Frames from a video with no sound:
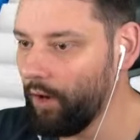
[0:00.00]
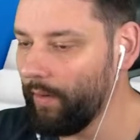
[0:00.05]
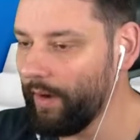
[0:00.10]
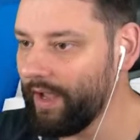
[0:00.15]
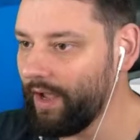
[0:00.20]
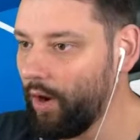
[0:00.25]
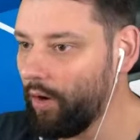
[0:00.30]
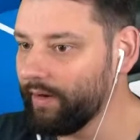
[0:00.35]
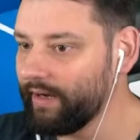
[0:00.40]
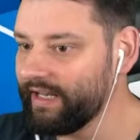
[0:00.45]
Oh,
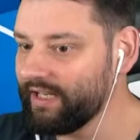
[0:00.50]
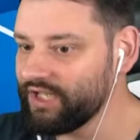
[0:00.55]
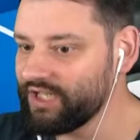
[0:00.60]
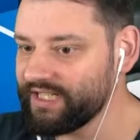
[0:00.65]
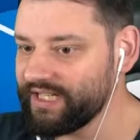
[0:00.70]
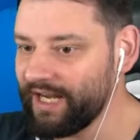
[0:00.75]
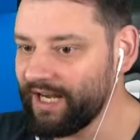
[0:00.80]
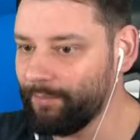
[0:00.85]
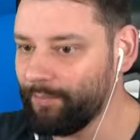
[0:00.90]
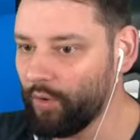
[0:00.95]
wait, hold on. He
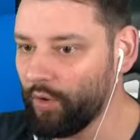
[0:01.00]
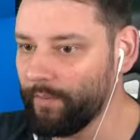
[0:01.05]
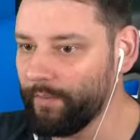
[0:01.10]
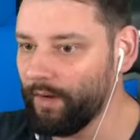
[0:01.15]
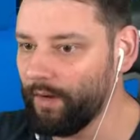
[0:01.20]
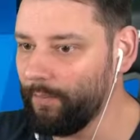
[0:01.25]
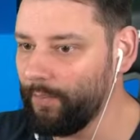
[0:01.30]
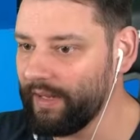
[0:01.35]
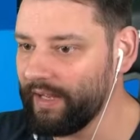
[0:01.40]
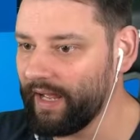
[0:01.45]
just teleported me
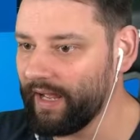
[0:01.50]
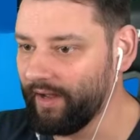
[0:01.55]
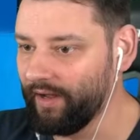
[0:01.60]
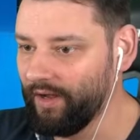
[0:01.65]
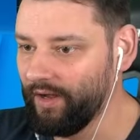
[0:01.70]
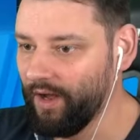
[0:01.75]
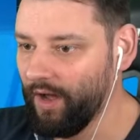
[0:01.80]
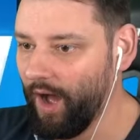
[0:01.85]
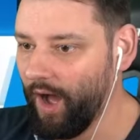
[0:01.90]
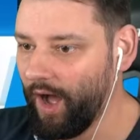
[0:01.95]
up here.
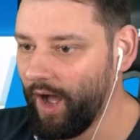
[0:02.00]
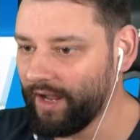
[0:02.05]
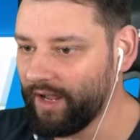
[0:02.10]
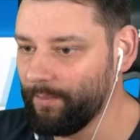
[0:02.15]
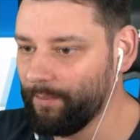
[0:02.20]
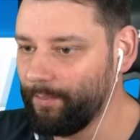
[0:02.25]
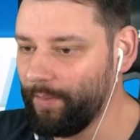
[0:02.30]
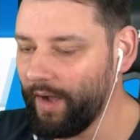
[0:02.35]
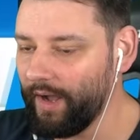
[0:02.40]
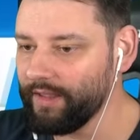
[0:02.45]
I
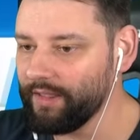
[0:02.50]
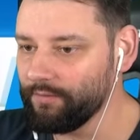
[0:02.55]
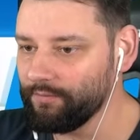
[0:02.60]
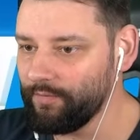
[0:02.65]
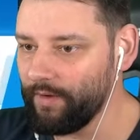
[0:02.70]
can buy the